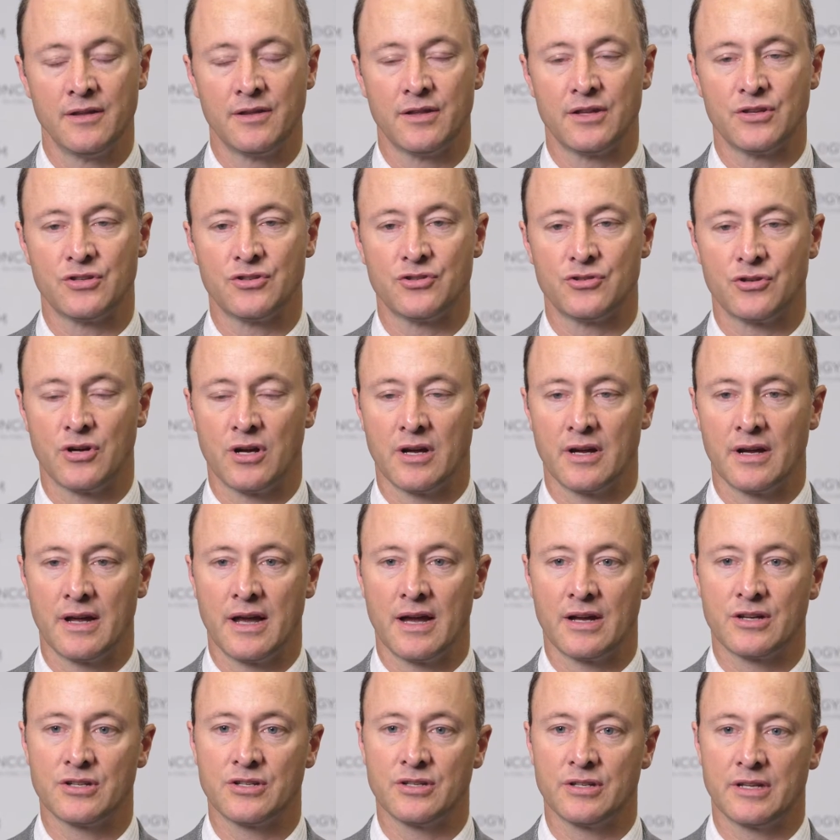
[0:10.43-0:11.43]
This drug
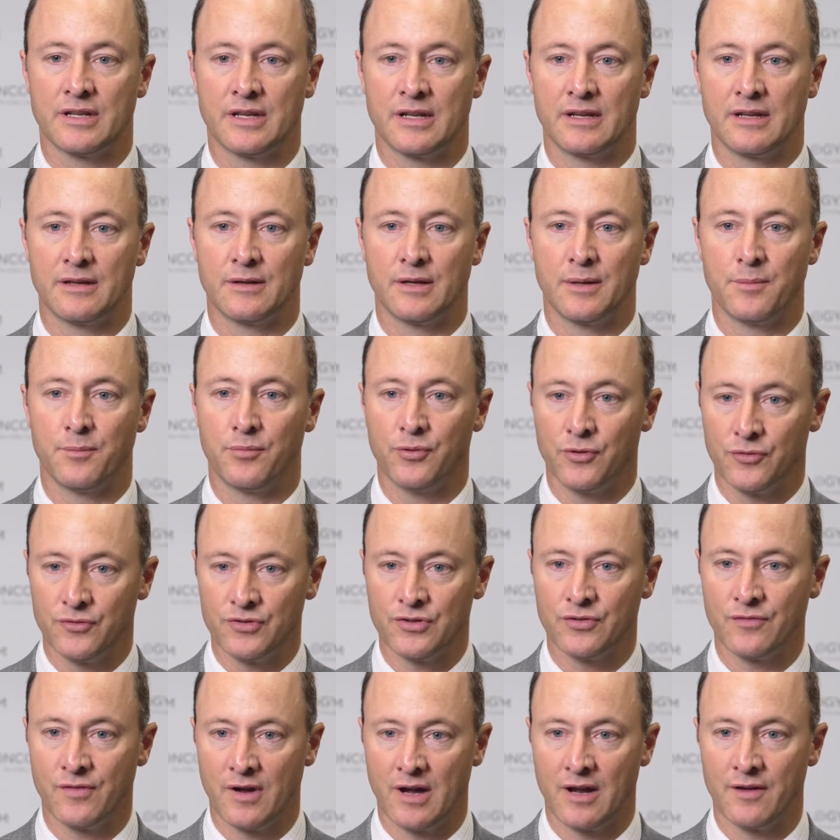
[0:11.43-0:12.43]
actually improves
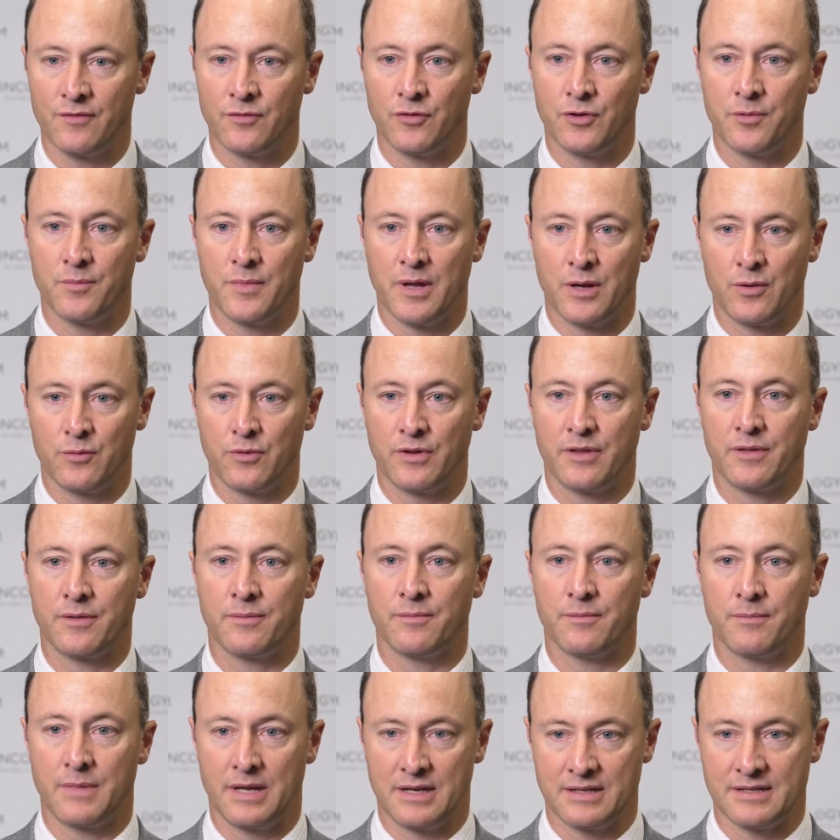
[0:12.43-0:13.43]
survival in men with
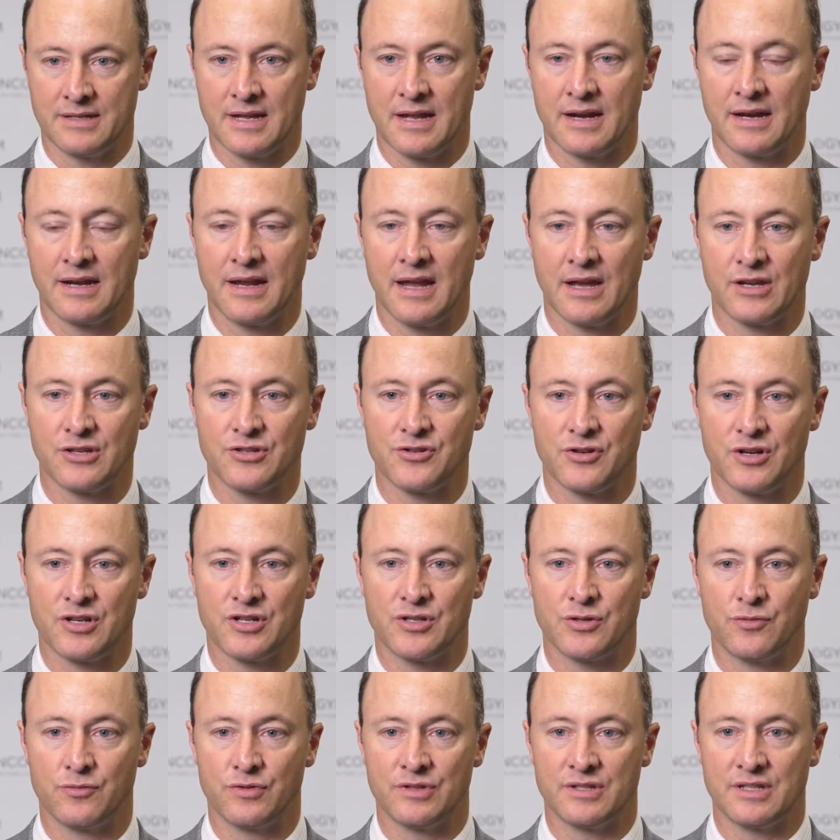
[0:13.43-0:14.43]
metastatic
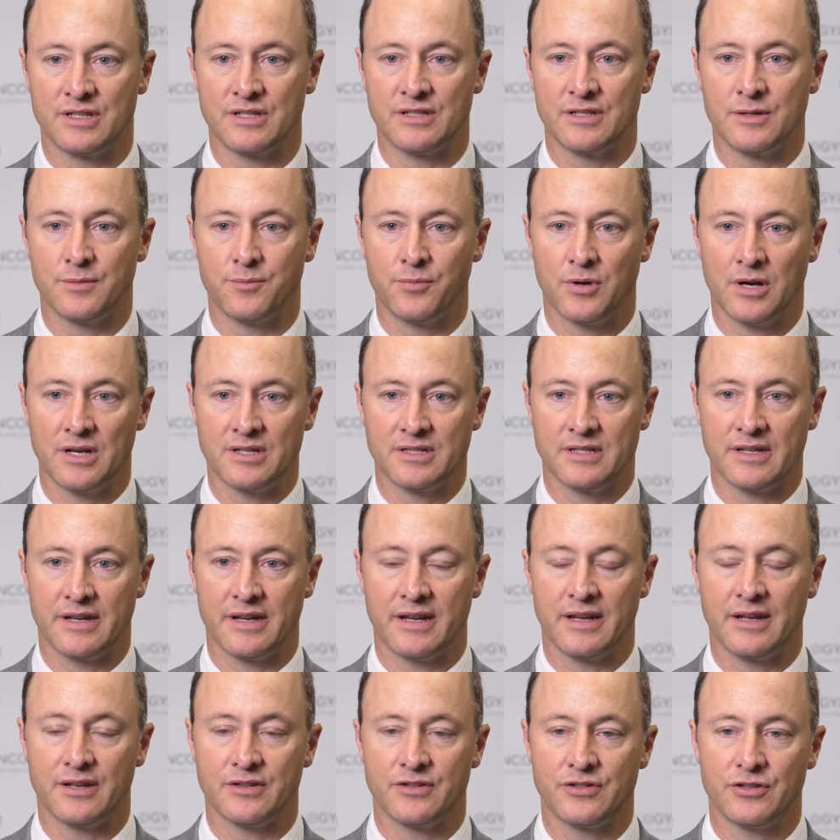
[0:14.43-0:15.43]
castration-resistant prostate
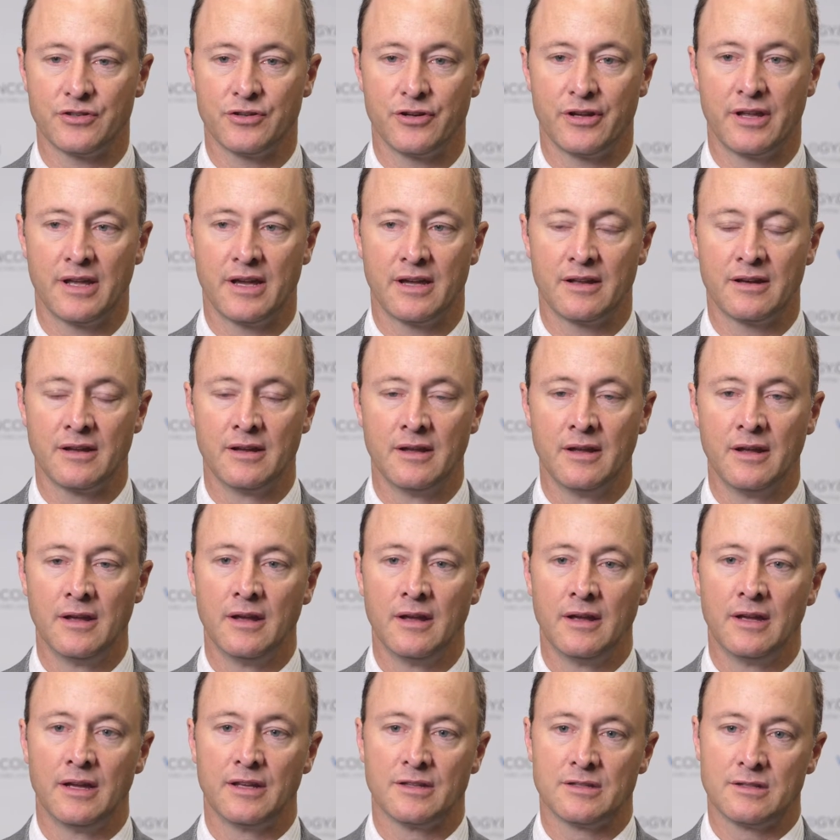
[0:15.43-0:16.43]
cancer, yet
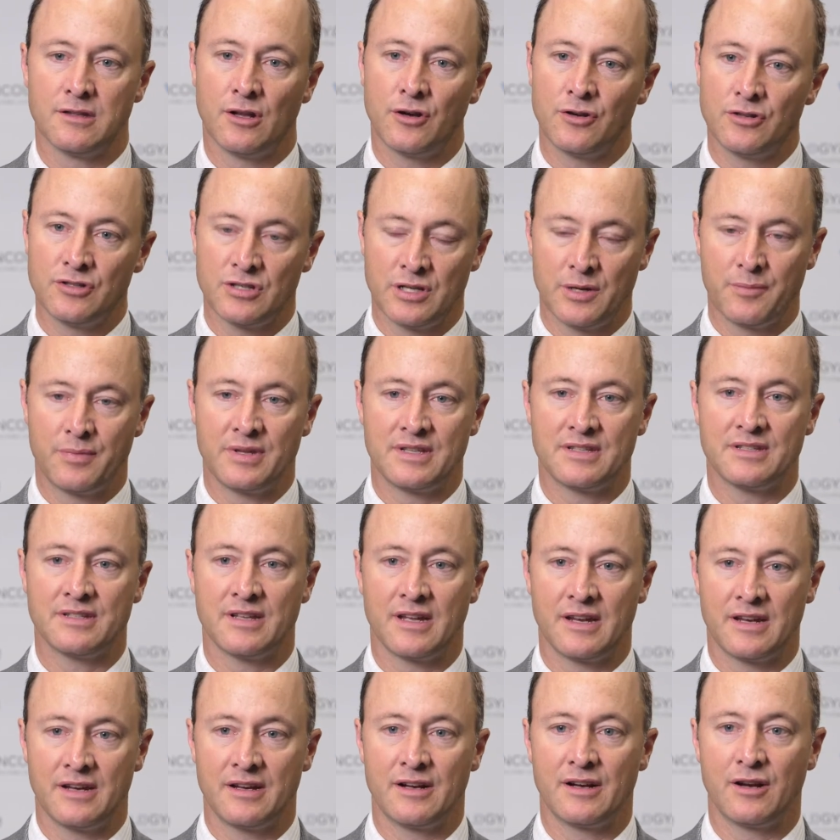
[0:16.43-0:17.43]
it's largely been
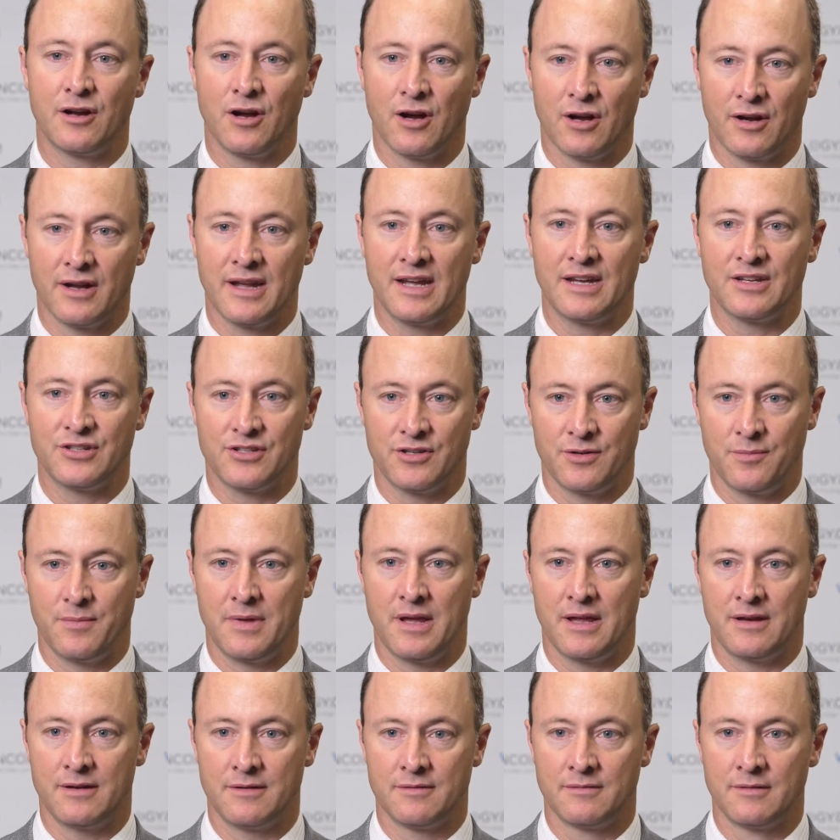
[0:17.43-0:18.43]
studied in Caucasian
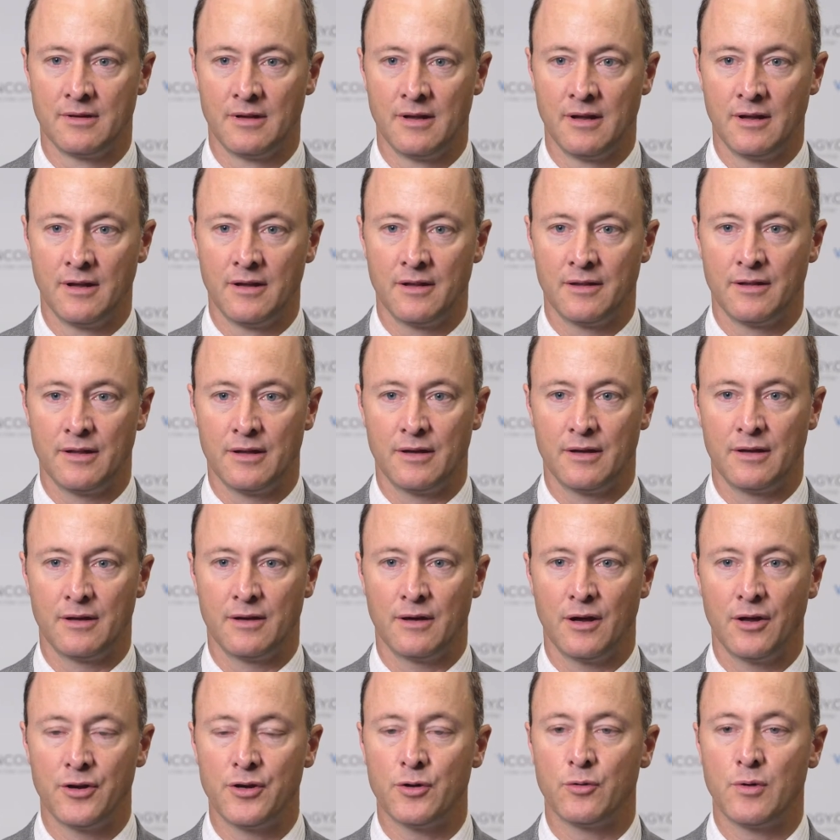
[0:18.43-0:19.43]
men.
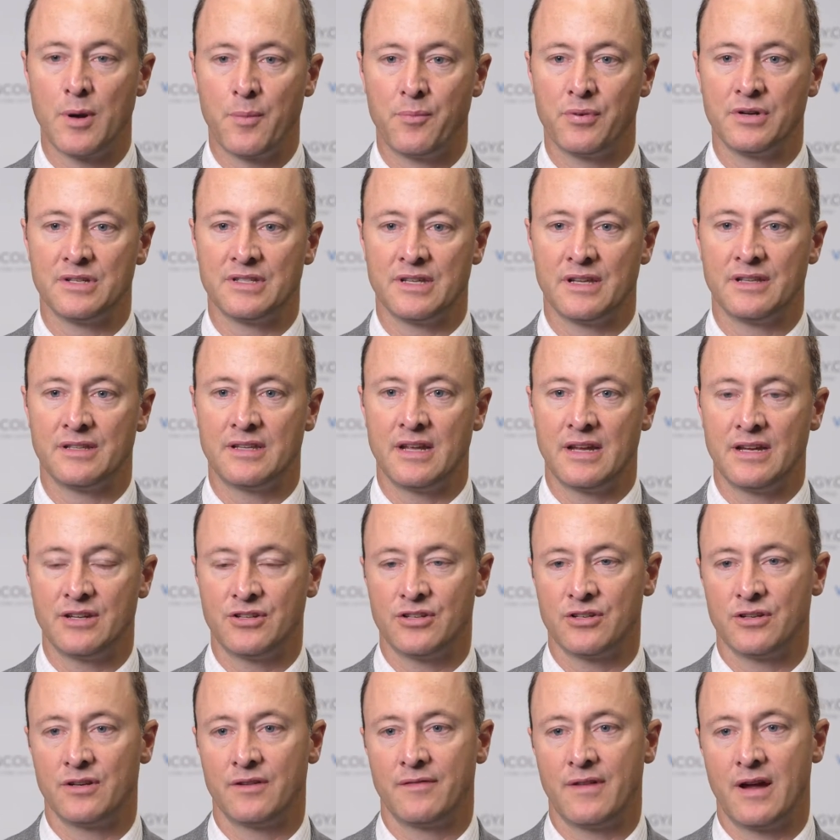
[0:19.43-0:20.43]
The
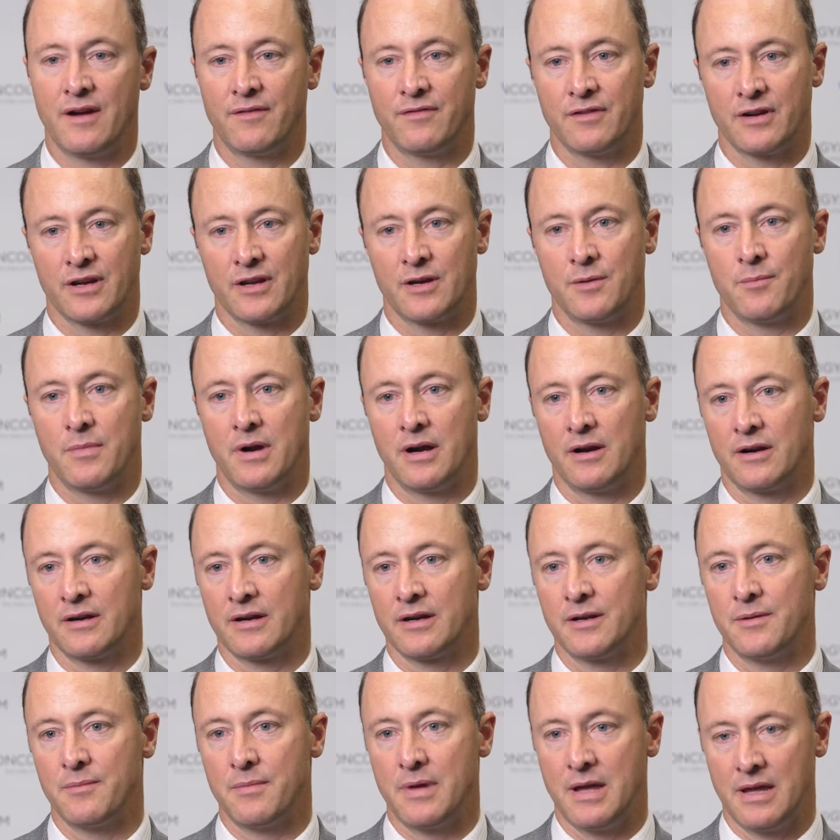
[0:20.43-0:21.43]
underrepresentation of African
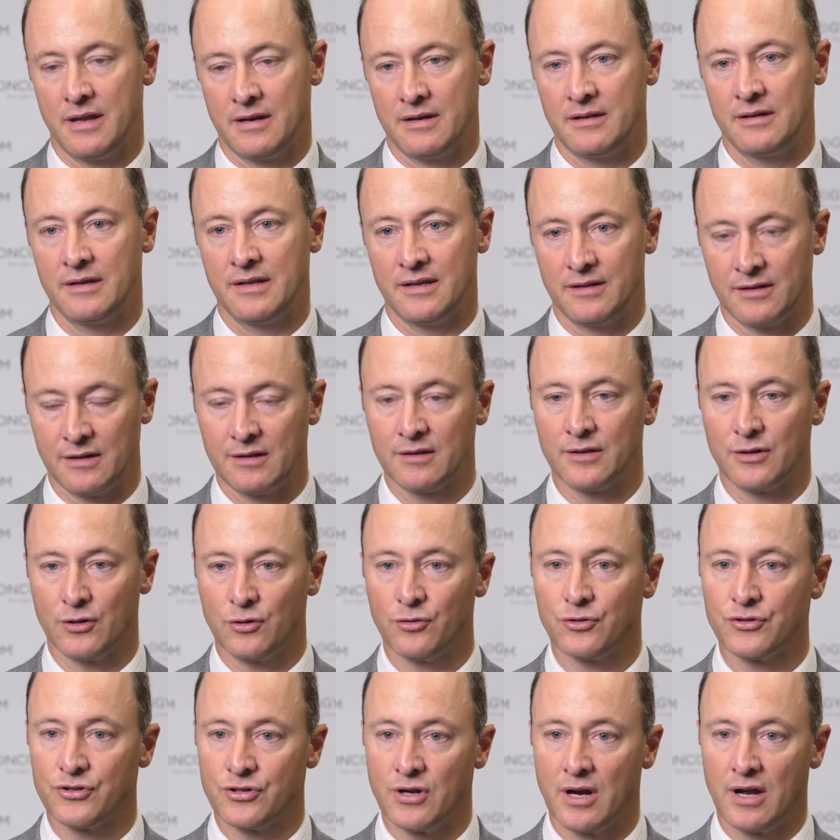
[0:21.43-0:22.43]
American men in
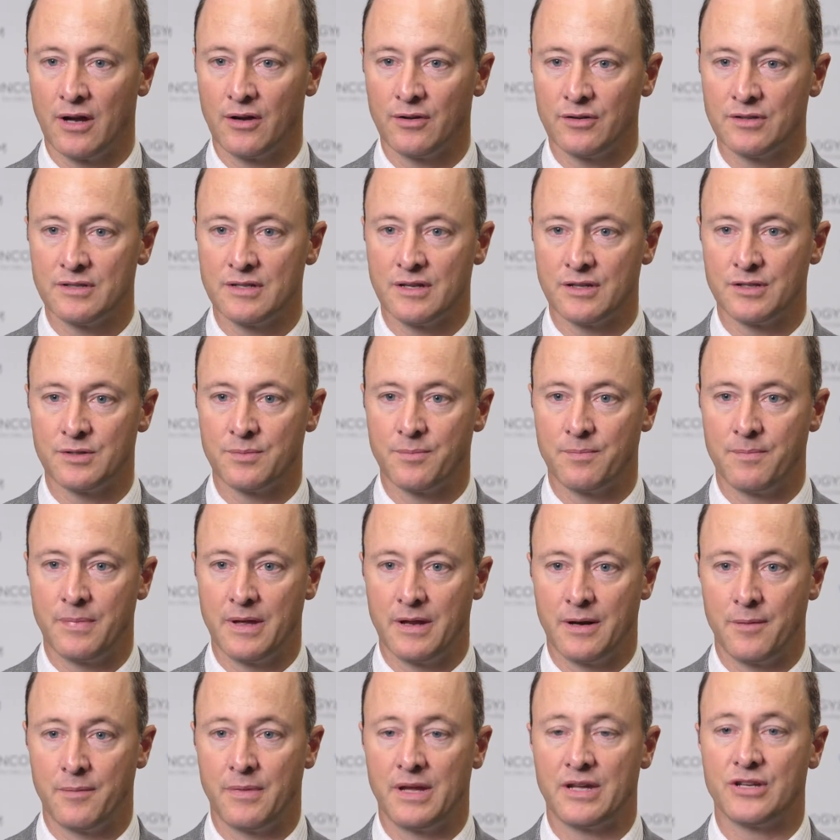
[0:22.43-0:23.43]
clinical trials has
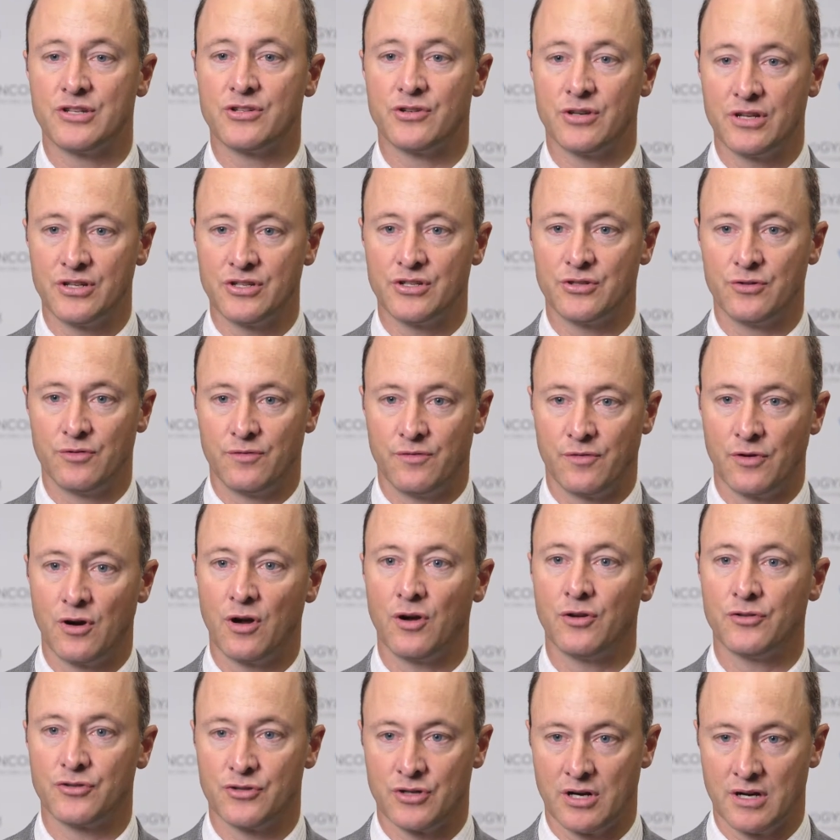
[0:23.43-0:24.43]
been a major issue for
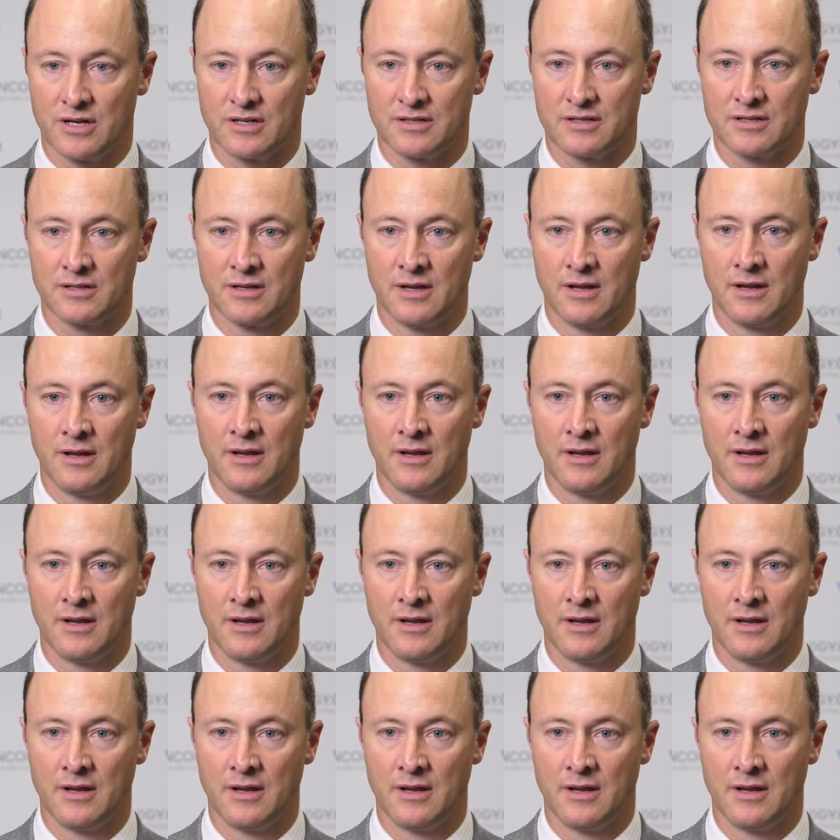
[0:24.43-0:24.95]
all drugs.